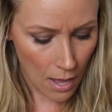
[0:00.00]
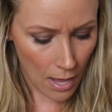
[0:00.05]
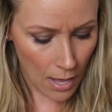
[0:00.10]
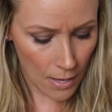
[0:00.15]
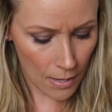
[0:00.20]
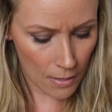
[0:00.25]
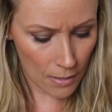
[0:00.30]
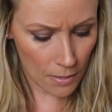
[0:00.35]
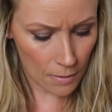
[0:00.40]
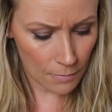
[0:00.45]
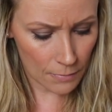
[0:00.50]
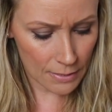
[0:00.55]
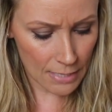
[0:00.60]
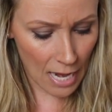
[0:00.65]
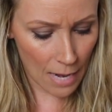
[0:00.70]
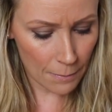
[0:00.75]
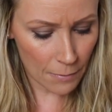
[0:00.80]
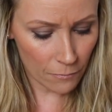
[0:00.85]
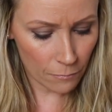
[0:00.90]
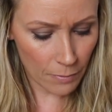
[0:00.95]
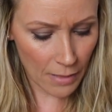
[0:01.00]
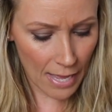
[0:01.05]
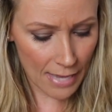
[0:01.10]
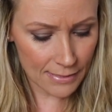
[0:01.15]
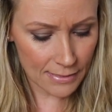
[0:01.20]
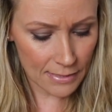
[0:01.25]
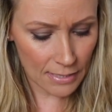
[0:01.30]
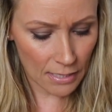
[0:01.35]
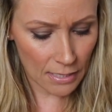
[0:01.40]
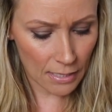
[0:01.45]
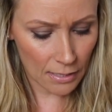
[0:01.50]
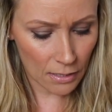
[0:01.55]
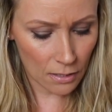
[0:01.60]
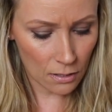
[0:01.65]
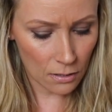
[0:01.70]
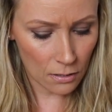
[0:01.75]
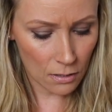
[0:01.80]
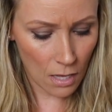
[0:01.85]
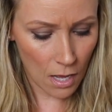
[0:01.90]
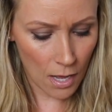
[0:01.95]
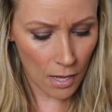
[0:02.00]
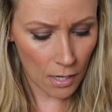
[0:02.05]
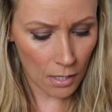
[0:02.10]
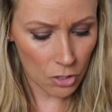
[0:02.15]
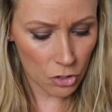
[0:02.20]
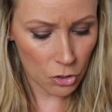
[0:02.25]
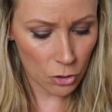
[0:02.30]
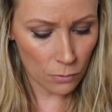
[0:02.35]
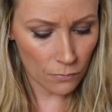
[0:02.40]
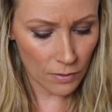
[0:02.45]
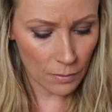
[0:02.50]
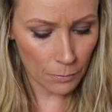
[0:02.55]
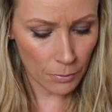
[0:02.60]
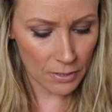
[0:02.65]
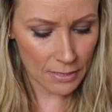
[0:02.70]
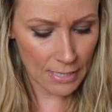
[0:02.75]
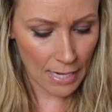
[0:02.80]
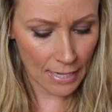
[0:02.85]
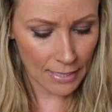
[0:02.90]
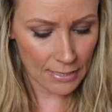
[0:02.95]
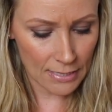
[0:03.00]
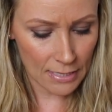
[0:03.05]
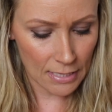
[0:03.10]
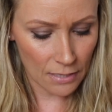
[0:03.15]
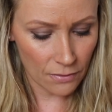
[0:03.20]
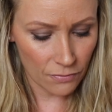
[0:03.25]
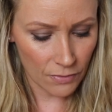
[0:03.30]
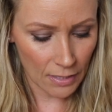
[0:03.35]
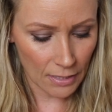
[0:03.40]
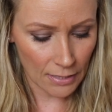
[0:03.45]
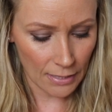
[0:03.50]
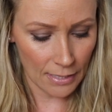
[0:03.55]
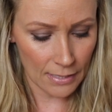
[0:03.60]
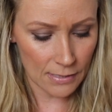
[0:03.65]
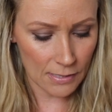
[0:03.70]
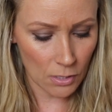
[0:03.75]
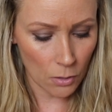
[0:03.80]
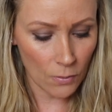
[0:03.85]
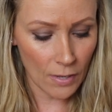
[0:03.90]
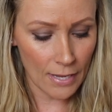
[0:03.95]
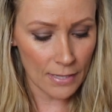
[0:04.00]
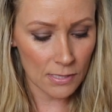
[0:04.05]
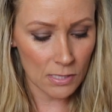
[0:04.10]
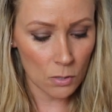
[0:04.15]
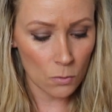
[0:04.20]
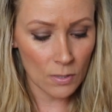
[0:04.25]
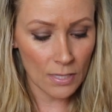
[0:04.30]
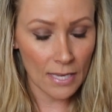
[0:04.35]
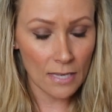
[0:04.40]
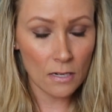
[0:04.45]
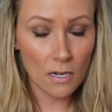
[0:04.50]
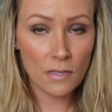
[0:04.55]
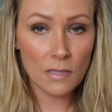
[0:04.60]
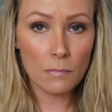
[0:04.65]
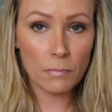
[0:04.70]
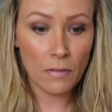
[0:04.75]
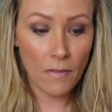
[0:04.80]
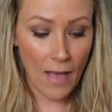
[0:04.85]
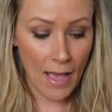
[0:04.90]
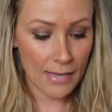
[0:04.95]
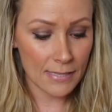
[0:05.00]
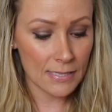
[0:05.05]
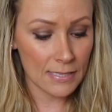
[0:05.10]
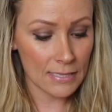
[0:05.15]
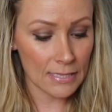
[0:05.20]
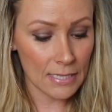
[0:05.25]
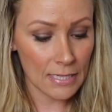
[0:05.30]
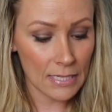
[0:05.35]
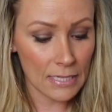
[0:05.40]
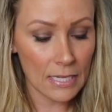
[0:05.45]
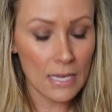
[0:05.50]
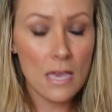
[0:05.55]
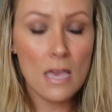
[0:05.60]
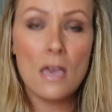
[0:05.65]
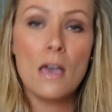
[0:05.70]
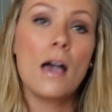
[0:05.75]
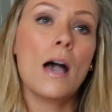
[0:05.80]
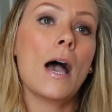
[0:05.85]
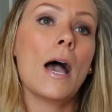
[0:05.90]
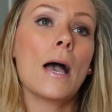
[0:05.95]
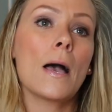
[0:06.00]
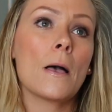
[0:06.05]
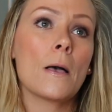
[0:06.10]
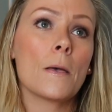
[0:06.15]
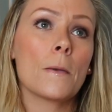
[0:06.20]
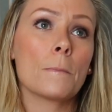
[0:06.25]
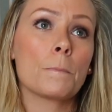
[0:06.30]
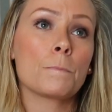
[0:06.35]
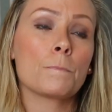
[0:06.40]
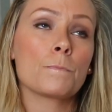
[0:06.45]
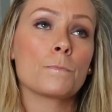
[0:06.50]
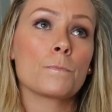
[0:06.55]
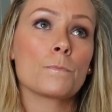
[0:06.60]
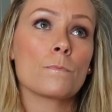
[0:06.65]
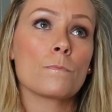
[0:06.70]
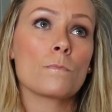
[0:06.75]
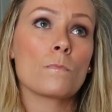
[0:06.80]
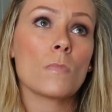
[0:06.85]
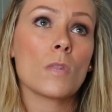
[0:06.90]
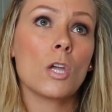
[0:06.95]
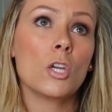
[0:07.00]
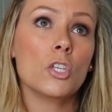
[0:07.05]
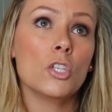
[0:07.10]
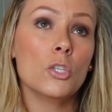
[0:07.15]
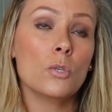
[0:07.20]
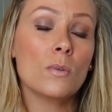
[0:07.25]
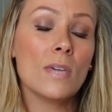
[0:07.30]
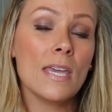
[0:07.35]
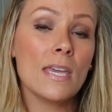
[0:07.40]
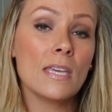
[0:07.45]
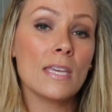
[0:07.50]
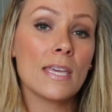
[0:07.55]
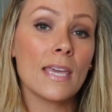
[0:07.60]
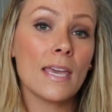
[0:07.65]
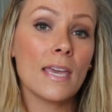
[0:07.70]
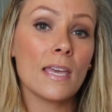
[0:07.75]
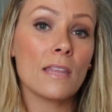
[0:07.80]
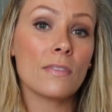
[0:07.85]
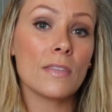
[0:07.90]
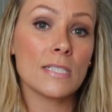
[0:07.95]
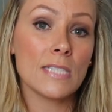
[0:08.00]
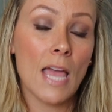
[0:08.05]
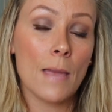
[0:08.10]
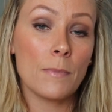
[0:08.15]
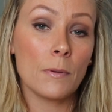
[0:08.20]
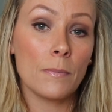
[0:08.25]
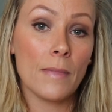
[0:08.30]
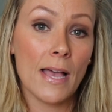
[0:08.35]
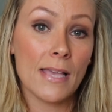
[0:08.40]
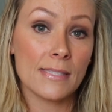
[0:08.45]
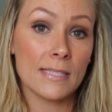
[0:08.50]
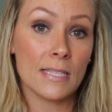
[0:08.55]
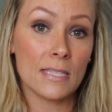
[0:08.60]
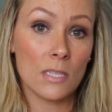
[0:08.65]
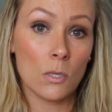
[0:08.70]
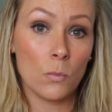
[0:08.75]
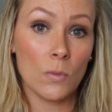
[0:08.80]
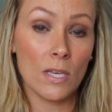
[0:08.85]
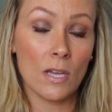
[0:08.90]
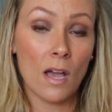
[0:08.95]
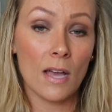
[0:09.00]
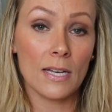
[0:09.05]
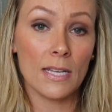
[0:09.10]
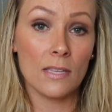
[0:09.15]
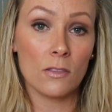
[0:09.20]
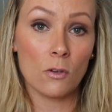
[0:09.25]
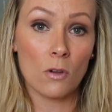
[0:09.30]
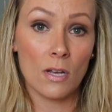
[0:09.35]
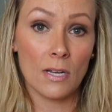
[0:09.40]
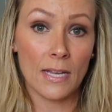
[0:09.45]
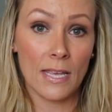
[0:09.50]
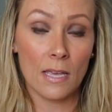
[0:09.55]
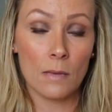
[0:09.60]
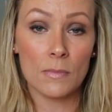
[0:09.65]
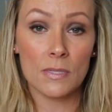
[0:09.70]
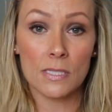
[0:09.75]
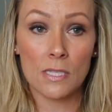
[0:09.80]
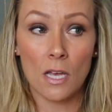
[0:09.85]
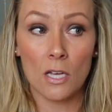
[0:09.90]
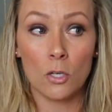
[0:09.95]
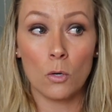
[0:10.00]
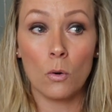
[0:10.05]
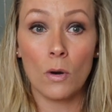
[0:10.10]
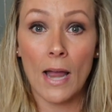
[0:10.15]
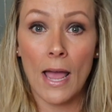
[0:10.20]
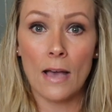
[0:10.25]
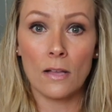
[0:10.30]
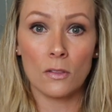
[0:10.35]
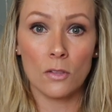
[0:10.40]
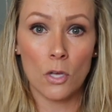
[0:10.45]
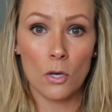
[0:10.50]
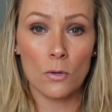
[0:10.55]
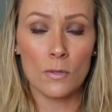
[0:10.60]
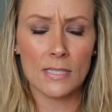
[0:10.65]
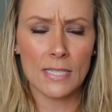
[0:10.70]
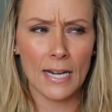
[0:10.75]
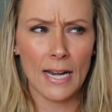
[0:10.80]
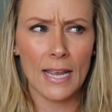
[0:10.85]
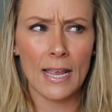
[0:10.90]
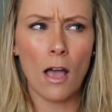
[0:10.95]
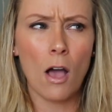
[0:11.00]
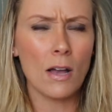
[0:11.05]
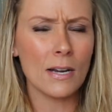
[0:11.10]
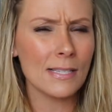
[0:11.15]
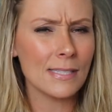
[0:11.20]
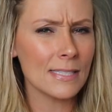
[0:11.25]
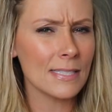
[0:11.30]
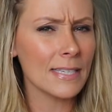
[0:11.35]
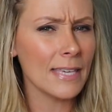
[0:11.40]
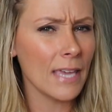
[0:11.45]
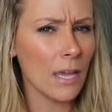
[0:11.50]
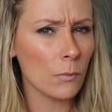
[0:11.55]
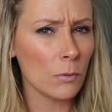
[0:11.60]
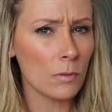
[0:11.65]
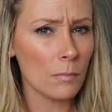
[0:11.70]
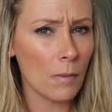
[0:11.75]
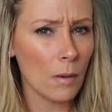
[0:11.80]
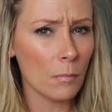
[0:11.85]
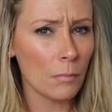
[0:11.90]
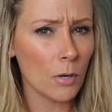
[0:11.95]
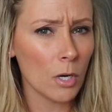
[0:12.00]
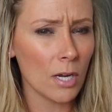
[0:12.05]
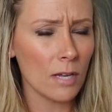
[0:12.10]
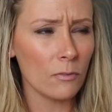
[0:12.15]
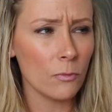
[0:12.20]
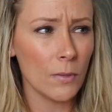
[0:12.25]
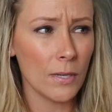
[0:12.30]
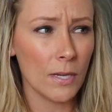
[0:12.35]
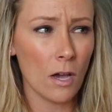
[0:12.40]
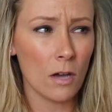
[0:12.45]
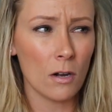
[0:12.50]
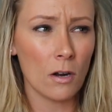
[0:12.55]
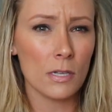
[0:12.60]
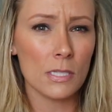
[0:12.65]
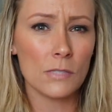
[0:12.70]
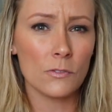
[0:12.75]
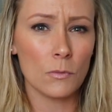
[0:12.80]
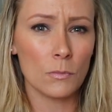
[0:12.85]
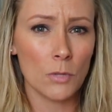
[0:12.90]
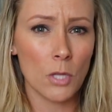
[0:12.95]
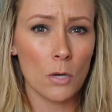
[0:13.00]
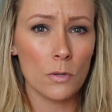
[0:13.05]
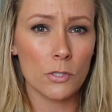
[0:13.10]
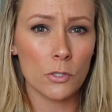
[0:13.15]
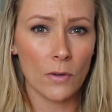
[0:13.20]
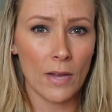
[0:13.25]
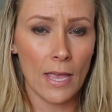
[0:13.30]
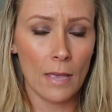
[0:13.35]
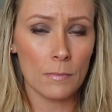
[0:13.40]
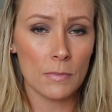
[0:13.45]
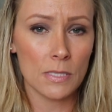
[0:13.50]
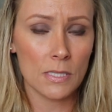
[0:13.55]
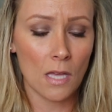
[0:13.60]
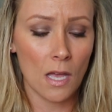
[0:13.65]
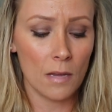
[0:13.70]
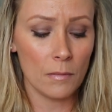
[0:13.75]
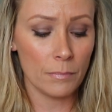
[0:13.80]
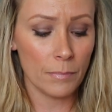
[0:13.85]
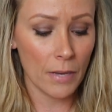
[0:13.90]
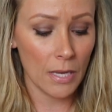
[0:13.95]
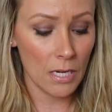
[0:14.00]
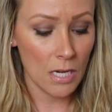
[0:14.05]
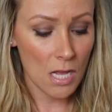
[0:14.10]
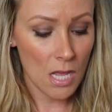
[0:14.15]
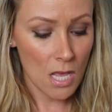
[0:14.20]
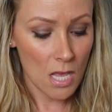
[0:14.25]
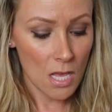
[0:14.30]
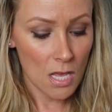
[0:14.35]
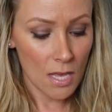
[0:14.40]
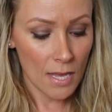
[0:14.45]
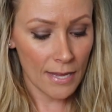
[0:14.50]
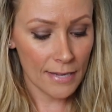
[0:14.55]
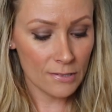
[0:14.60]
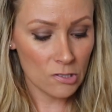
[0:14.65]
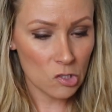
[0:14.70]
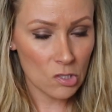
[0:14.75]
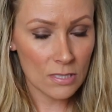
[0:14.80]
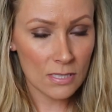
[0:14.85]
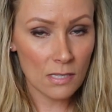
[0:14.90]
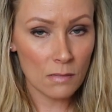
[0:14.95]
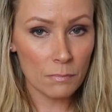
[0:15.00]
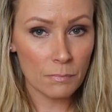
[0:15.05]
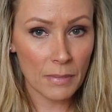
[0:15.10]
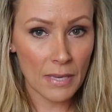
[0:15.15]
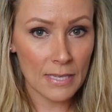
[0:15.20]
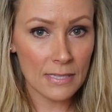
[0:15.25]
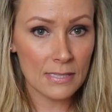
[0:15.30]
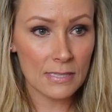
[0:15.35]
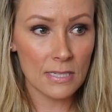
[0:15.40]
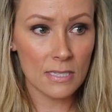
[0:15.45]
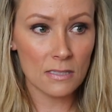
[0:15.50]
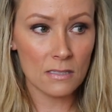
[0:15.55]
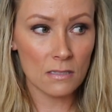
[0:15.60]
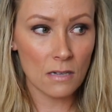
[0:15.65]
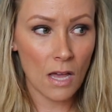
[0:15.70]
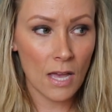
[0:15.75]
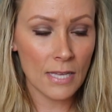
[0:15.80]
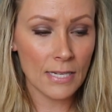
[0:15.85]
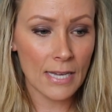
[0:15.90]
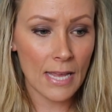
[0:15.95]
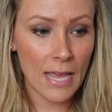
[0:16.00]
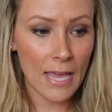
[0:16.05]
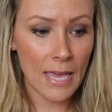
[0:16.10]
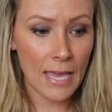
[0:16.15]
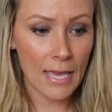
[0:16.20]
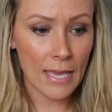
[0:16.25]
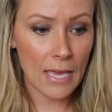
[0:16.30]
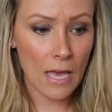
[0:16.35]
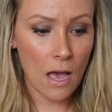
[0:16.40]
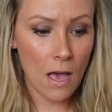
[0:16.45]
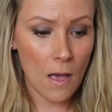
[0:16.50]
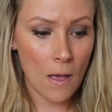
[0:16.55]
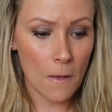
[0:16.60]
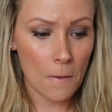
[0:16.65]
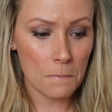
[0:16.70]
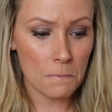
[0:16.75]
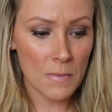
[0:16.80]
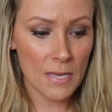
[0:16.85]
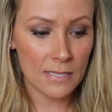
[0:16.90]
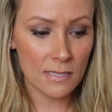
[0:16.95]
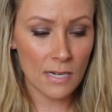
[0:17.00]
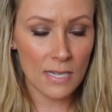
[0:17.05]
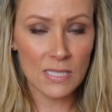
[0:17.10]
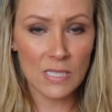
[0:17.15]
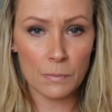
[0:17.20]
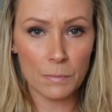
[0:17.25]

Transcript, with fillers: Um, type of plastic, uh, UV protected thickness. Okay, so again on the plastic, um, you can get the type of plastic that we got either on Amazon or at Lowe's, and I honestly can't remember if we got ours from Lowe's or Amazon, but it's just a base, it's not a, um, it's not